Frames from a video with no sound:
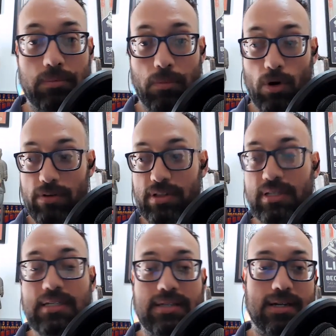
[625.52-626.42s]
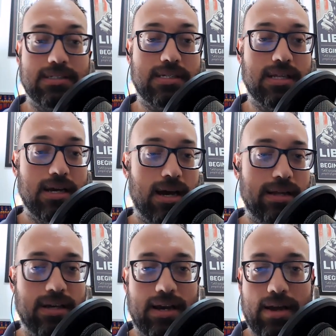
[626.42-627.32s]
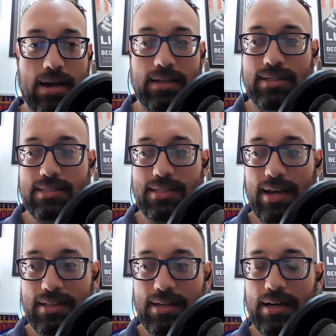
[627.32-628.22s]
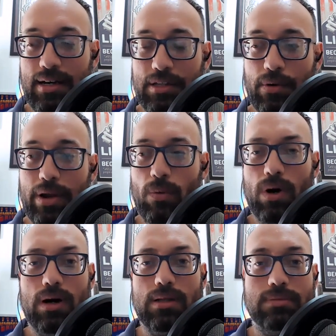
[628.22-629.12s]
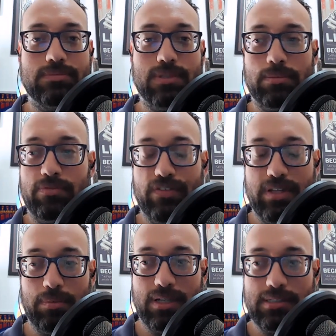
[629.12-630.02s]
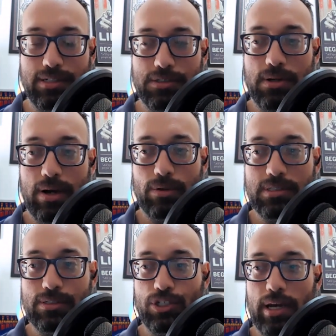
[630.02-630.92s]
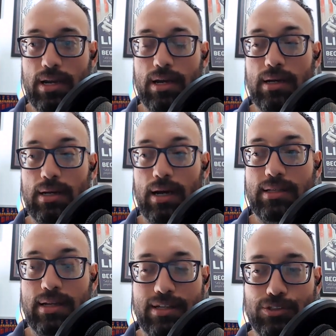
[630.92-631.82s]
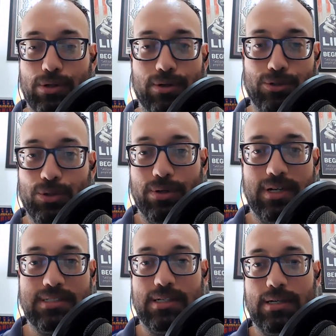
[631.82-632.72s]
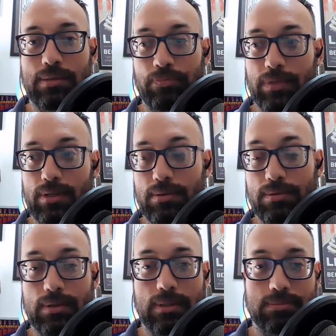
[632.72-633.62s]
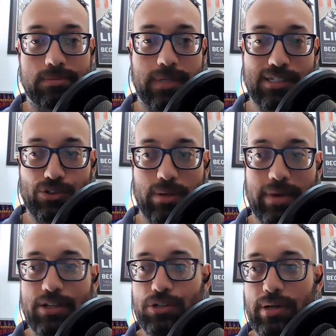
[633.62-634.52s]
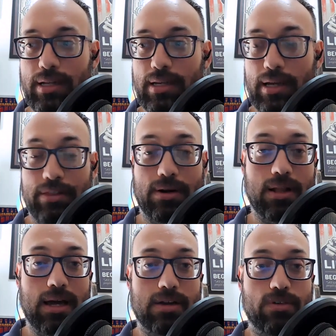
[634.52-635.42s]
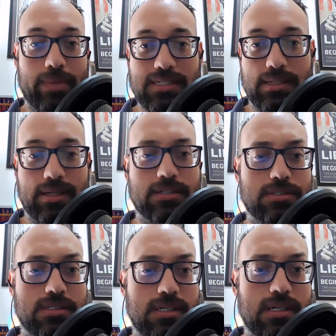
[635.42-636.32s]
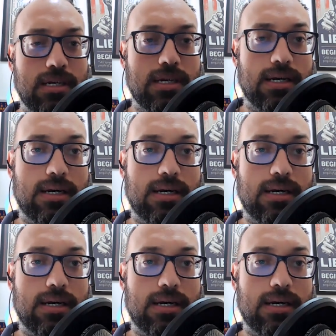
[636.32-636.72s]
more of the details. And I did stand on the Great Wall some 15 plus years ago. I was in China. I did a historical tour as a history major, and there are a lot of amazing things to see